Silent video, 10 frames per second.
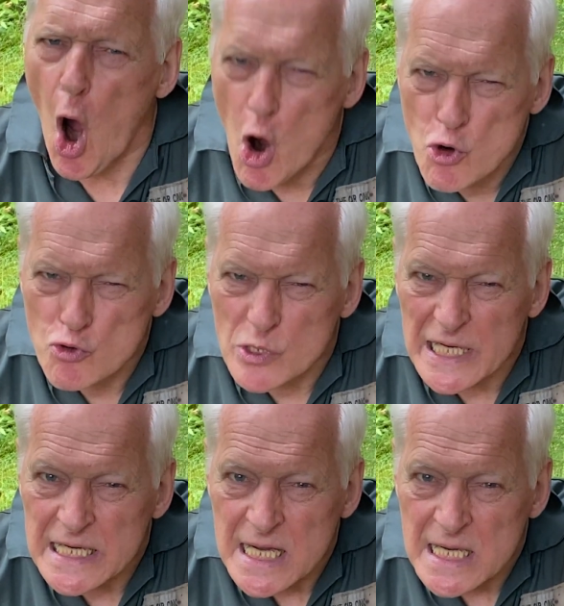
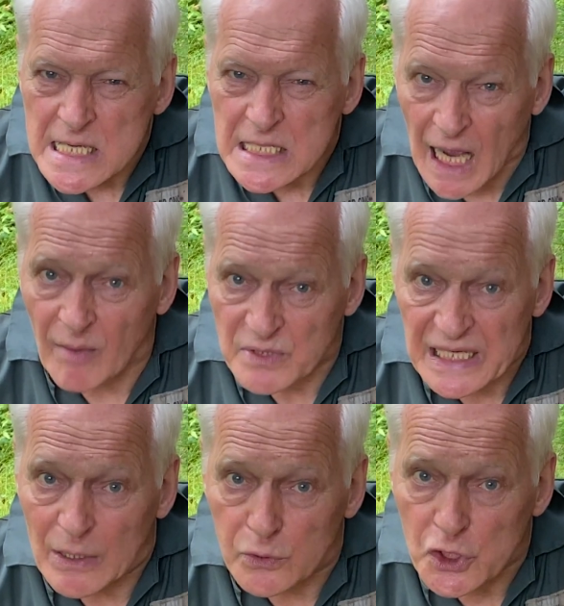only comes
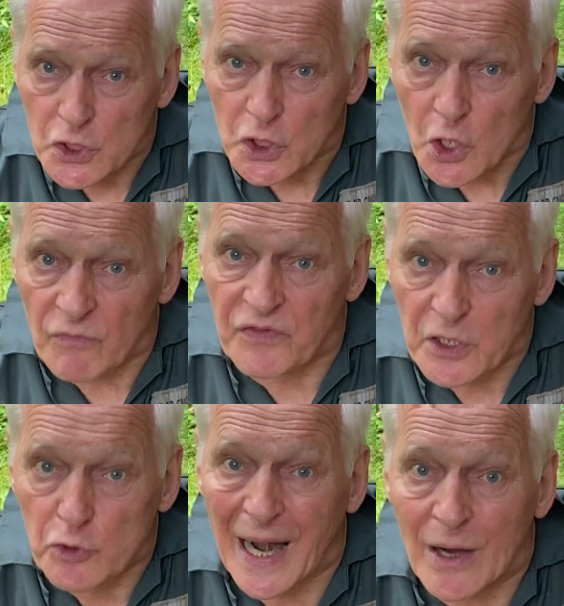out of the
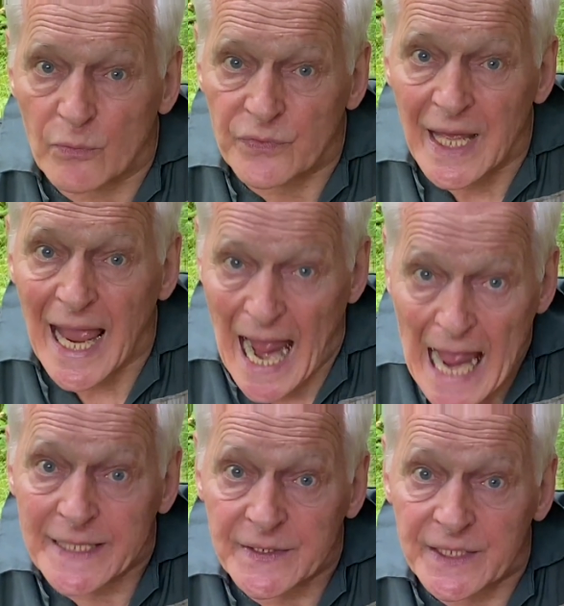ground
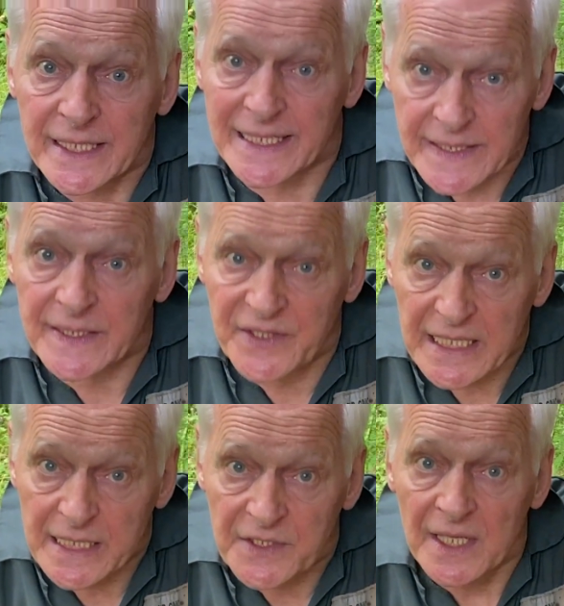and
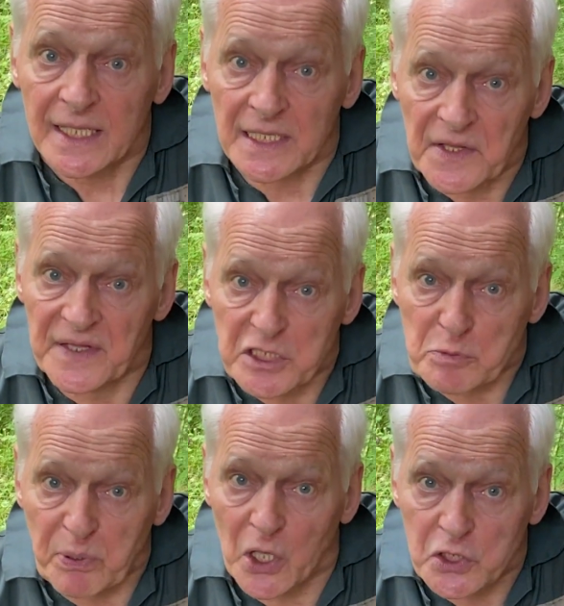indeed in this
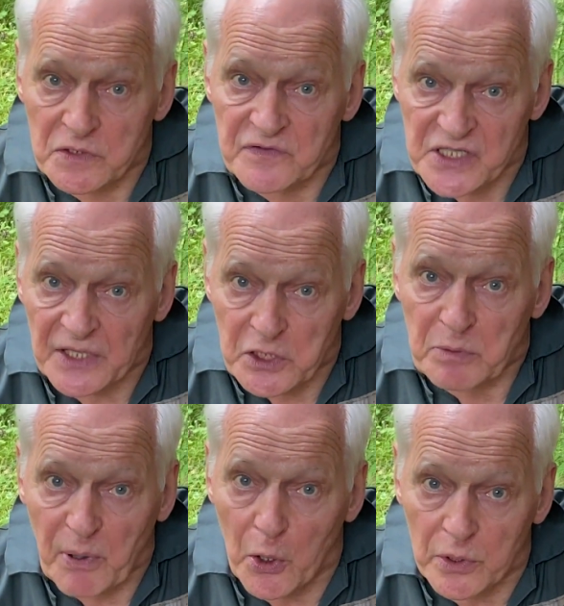part of southern
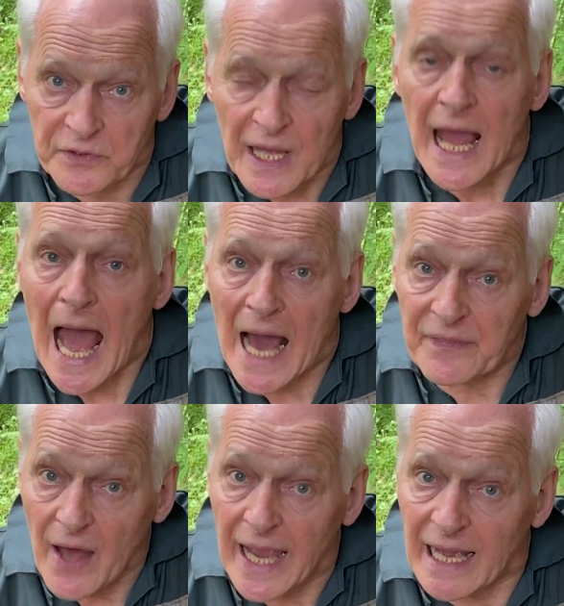Poland.
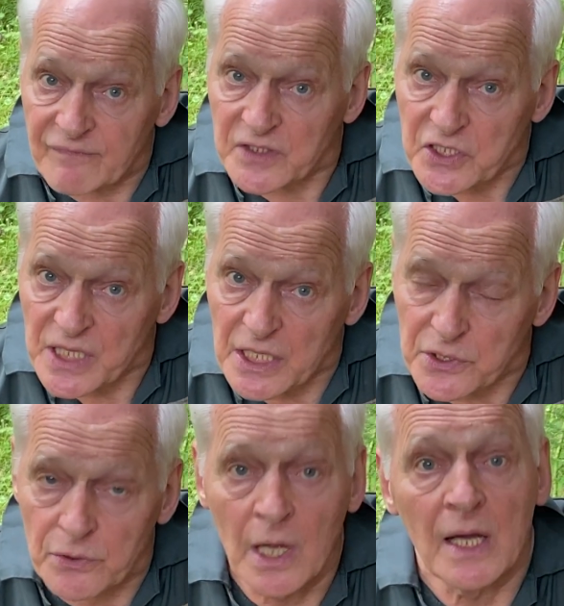And I have to tell
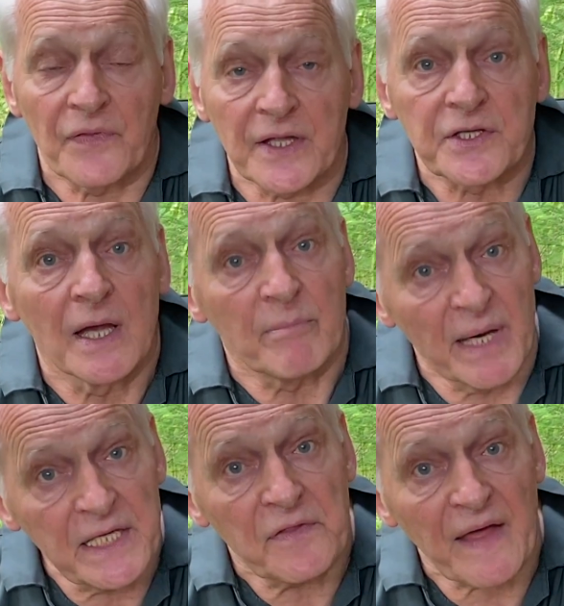you that
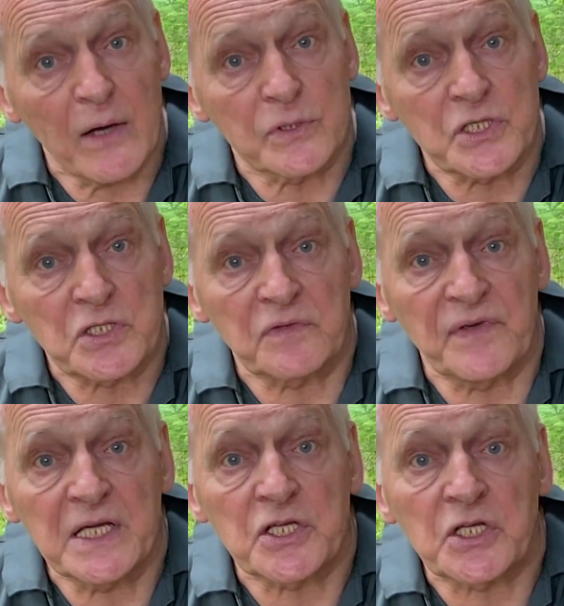many thousands of
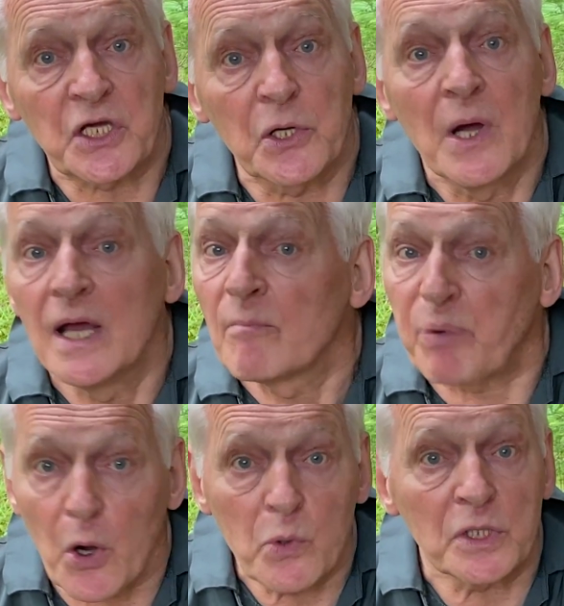years ago,
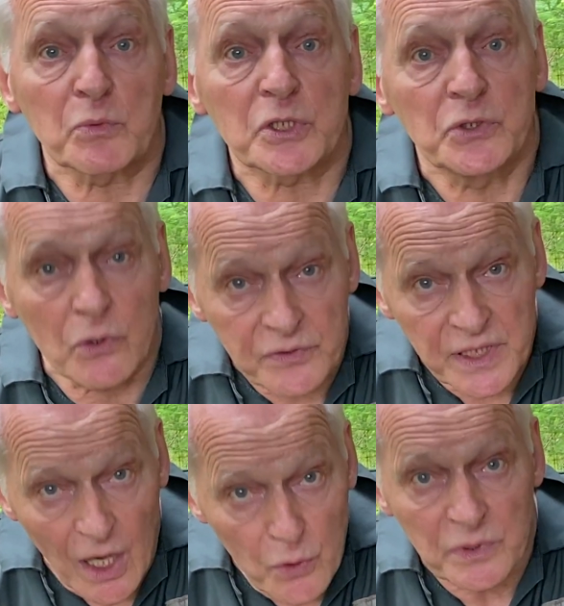Poland was not
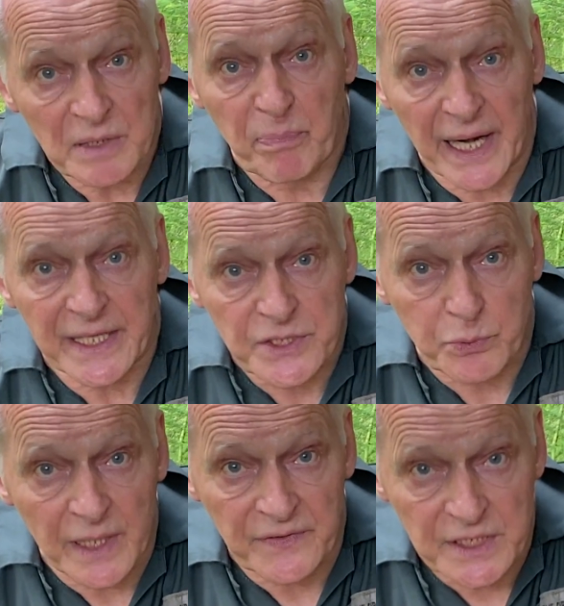the only place
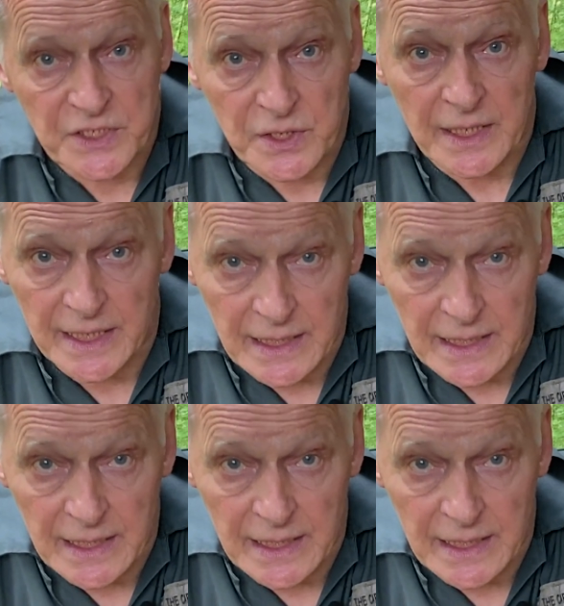where this